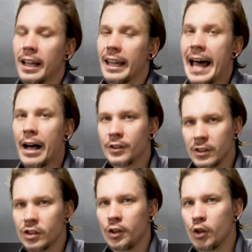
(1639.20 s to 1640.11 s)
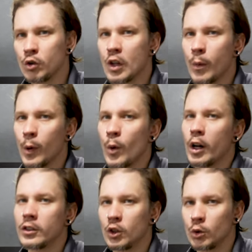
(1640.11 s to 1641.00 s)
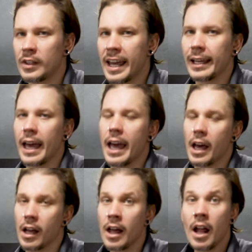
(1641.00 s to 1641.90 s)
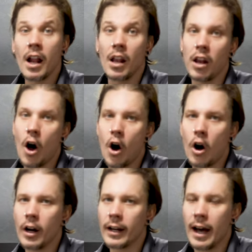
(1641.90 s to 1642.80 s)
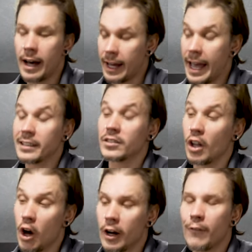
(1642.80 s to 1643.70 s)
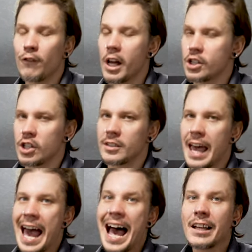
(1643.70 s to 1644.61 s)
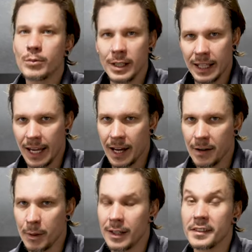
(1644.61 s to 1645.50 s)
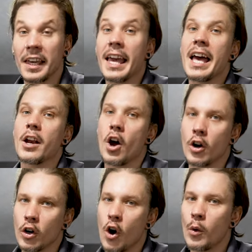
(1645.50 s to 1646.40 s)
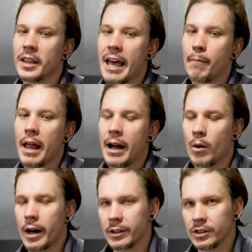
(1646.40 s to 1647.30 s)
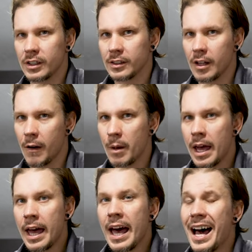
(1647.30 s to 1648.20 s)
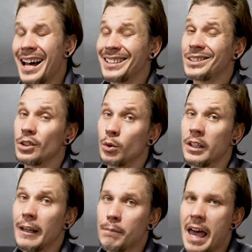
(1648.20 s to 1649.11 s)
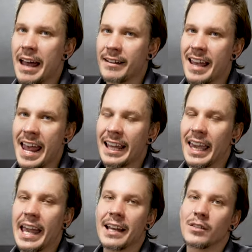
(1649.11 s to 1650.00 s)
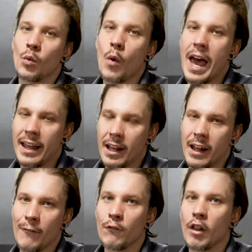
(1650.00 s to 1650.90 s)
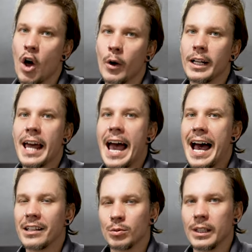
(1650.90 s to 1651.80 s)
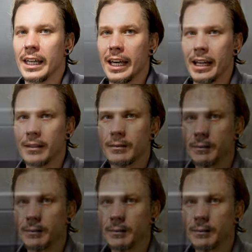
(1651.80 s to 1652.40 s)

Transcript: allows us to do so, we want to take a long, uh, as long of flushes as we can, because again, our goal with that black water system uh, is to keep that tank as wet and flowing as we can.